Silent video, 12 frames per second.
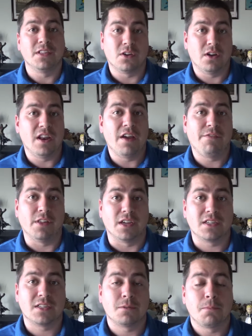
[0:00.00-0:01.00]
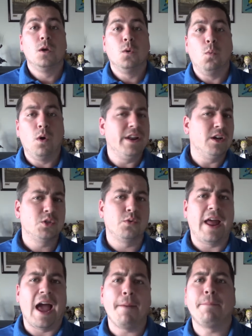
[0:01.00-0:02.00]
it's on Netflix. What else would
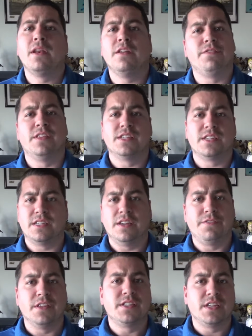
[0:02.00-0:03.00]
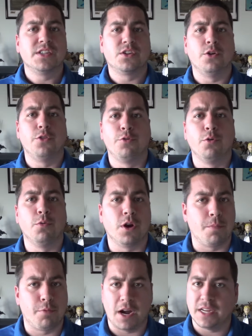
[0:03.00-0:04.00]
happen if this does go through? Would
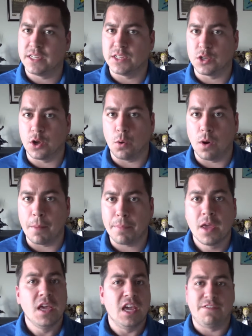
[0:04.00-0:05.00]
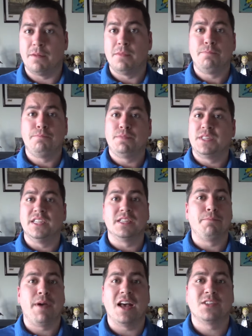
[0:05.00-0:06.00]
our prices go up? If I'm a season
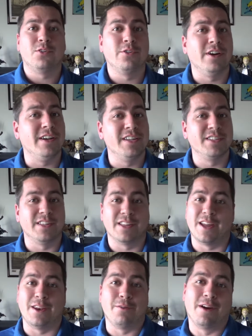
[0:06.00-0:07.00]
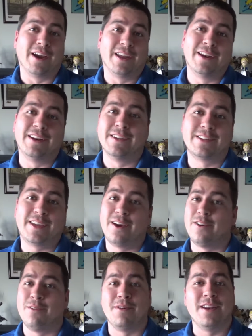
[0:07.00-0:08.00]
pass holder at Disneyland, do I get a discount
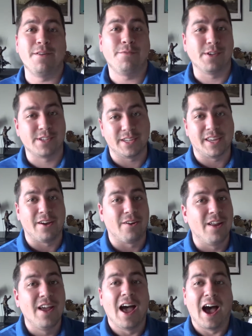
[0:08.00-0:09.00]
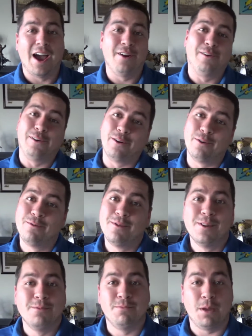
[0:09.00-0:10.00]
on my Netflix account? I don't know.
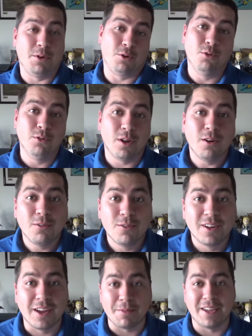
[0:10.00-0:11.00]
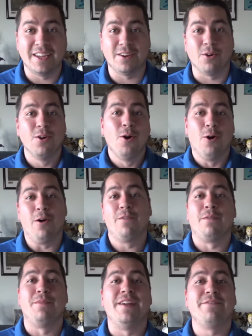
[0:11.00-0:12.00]
That'd be cool though. I mean, or if
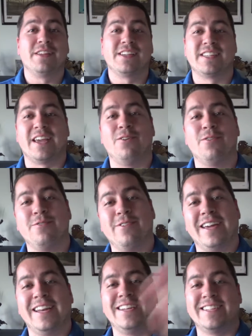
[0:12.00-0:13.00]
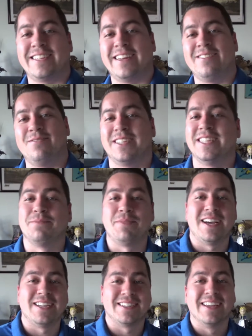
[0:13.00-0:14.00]
I'm a Netflix account holder, do I get a discount on my season
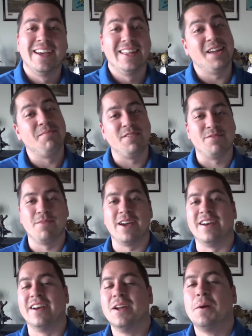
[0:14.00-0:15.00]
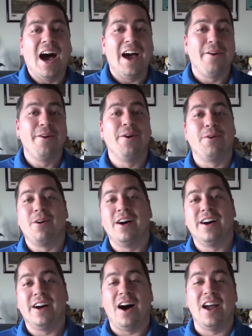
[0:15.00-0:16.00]
pass? That'd be even better. I don't know.
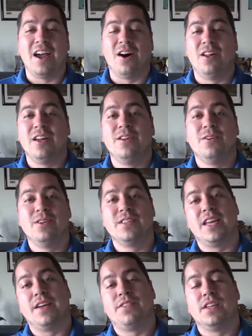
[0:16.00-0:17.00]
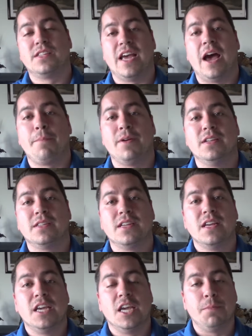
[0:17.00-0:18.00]
All I know is that if this happens,
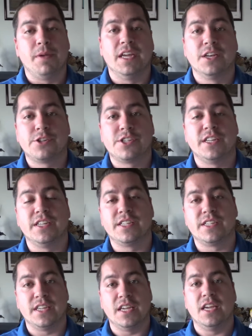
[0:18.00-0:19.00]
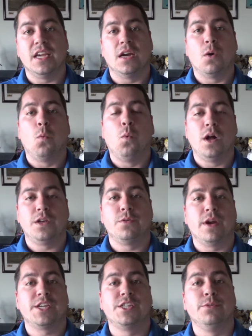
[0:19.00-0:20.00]
it'd be interesting to see what
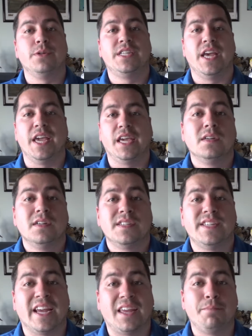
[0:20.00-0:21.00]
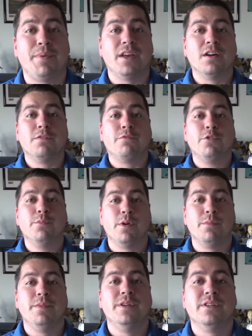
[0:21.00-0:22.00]
direction it would take. Second bit of rumor
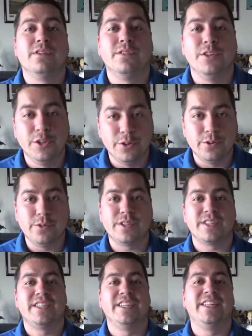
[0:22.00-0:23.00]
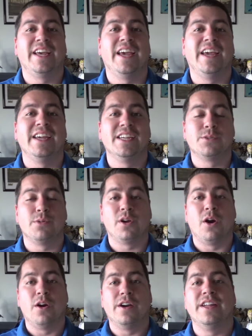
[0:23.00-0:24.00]
mill news today is
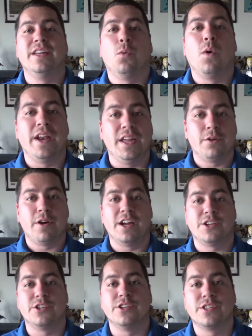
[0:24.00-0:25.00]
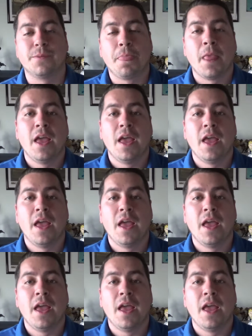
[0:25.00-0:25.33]
regarding Wedding Crashers